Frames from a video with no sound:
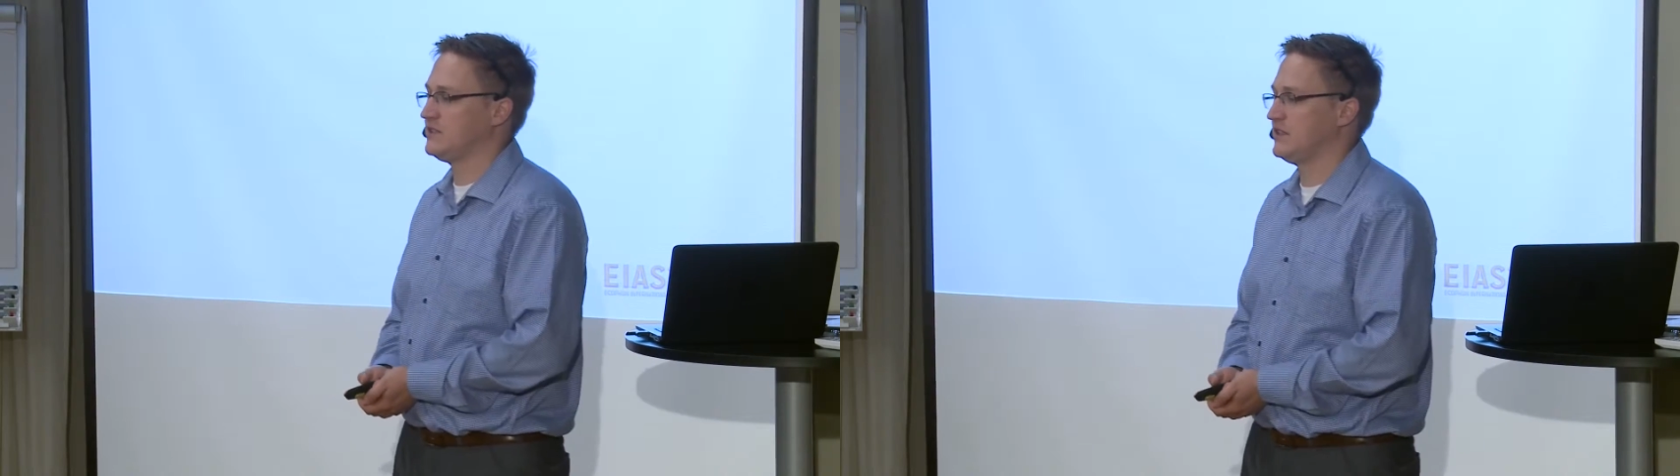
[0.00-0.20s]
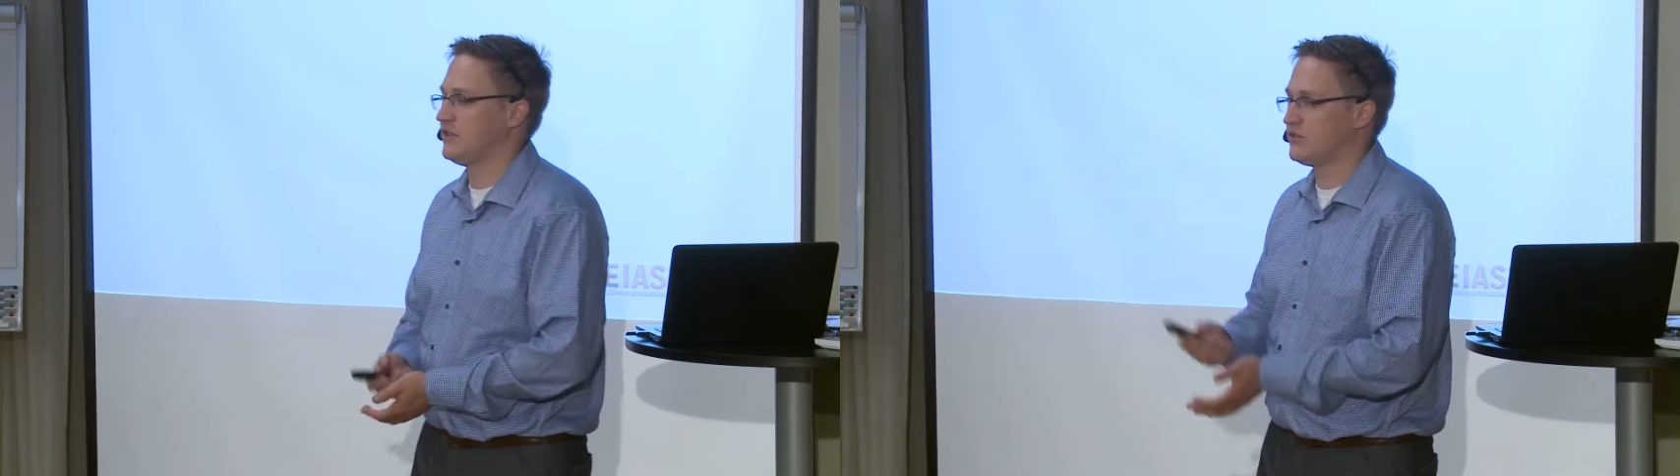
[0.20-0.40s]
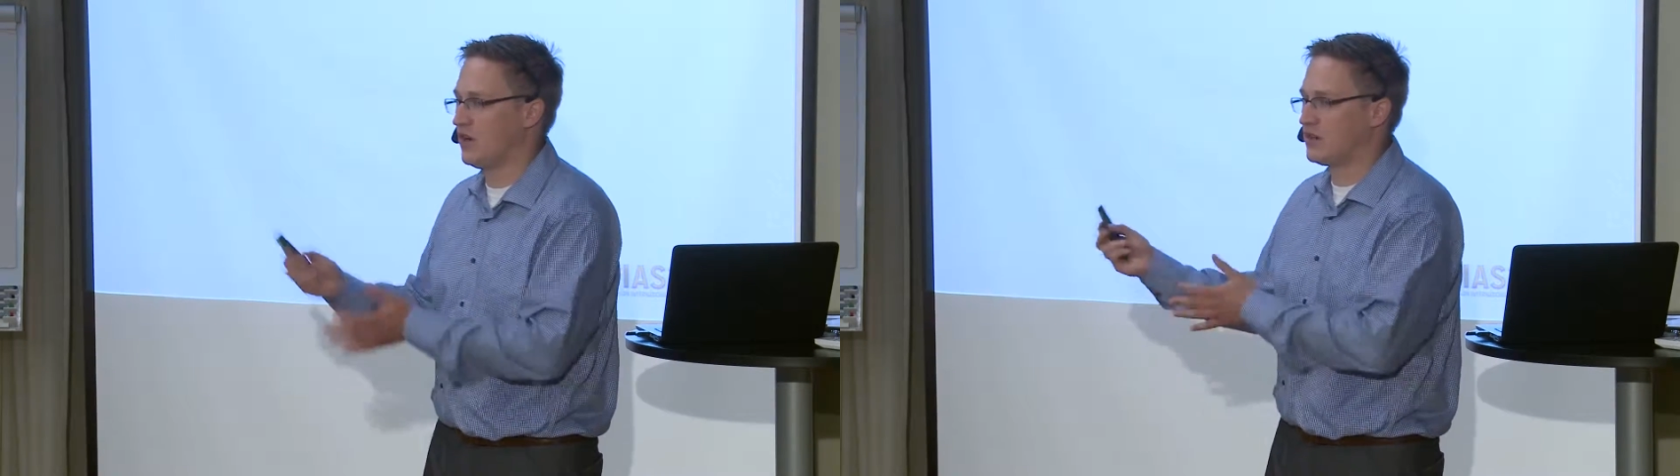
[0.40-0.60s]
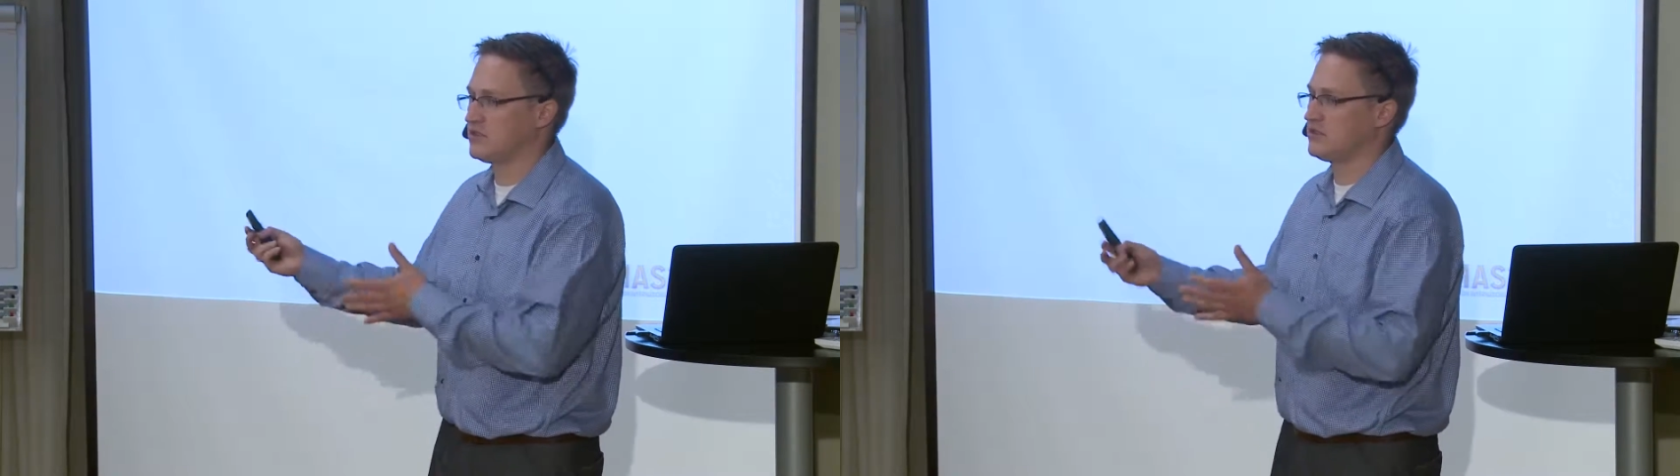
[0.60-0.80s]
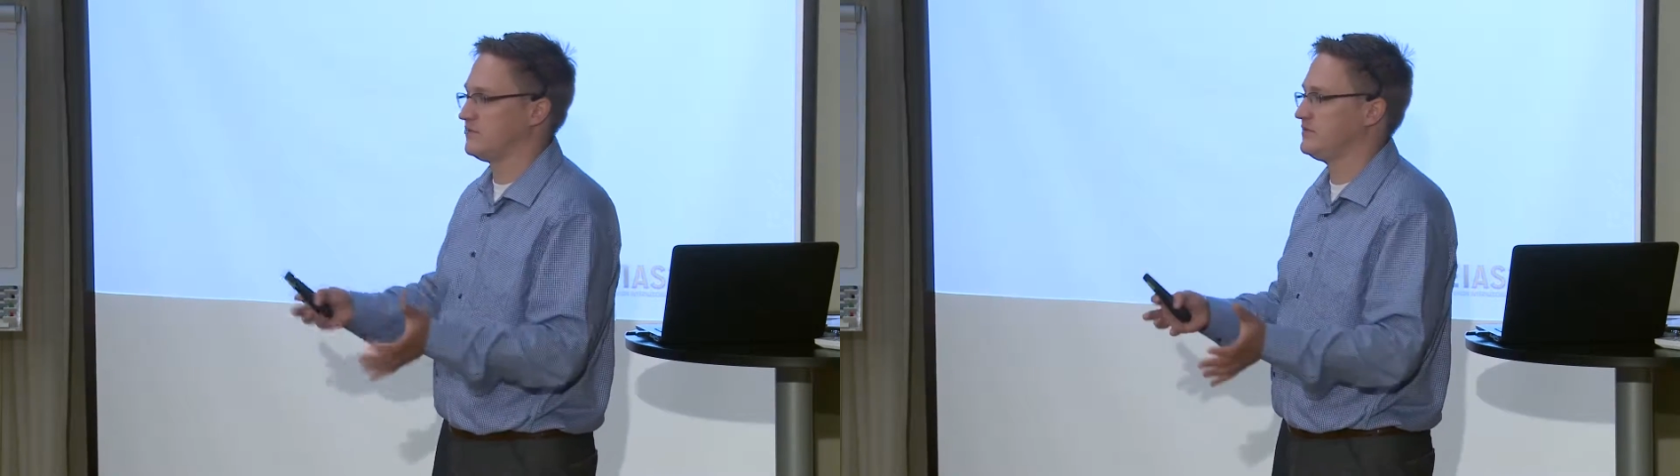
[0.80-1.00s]
let's say, the
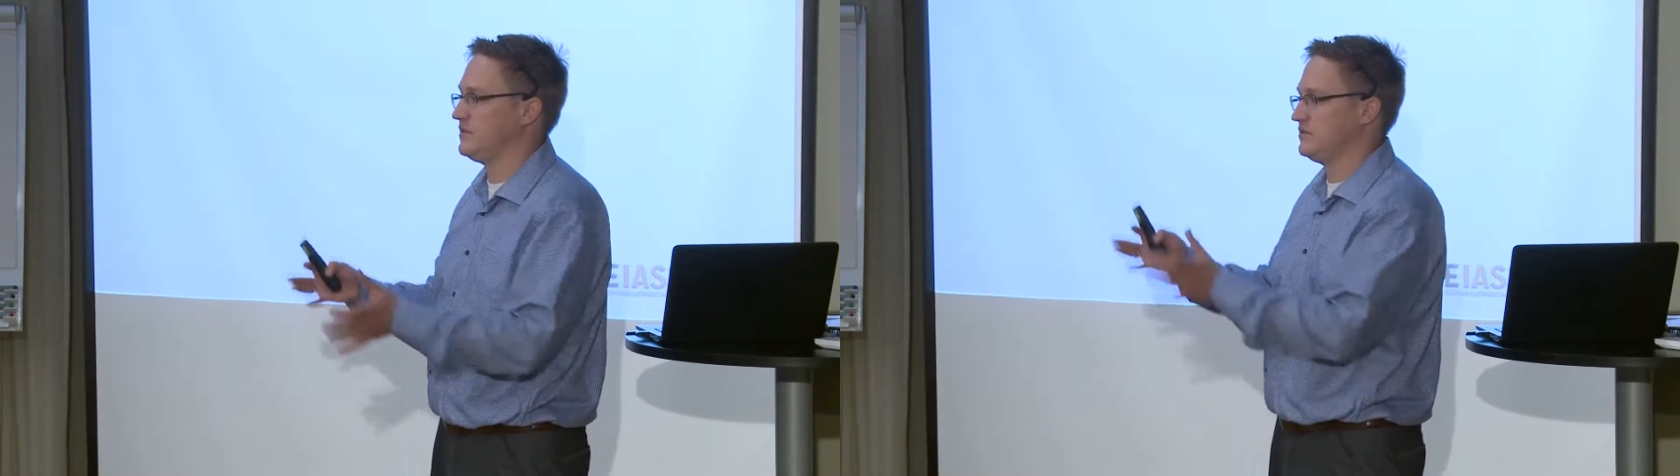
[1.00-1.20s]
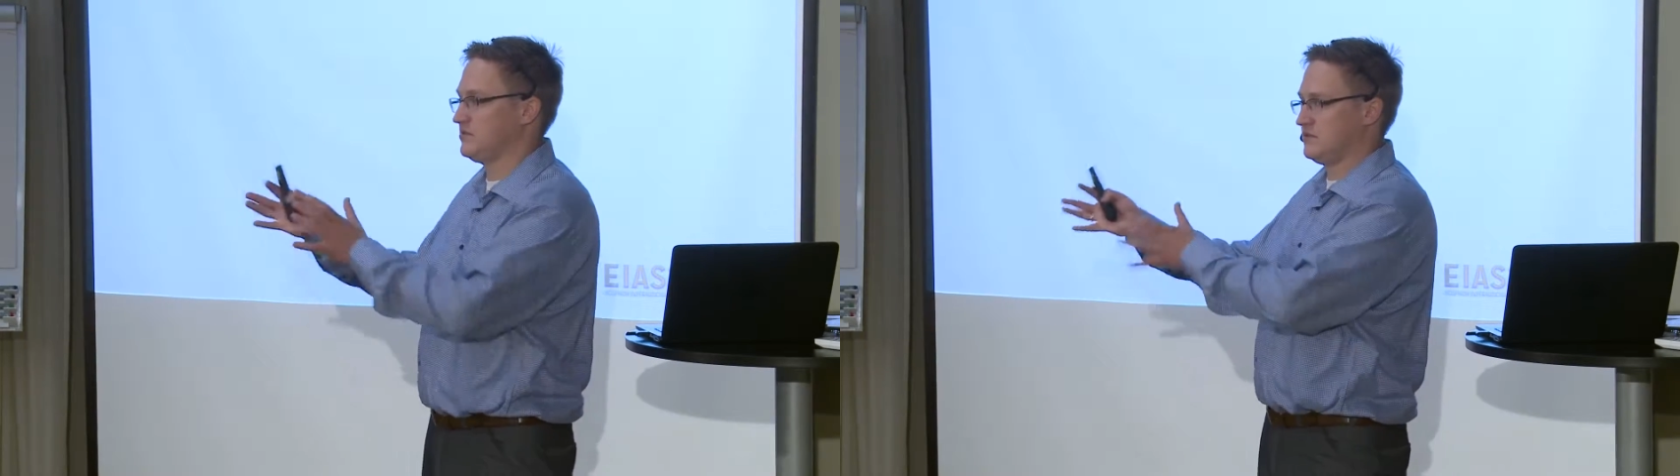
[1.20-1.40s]
talks of the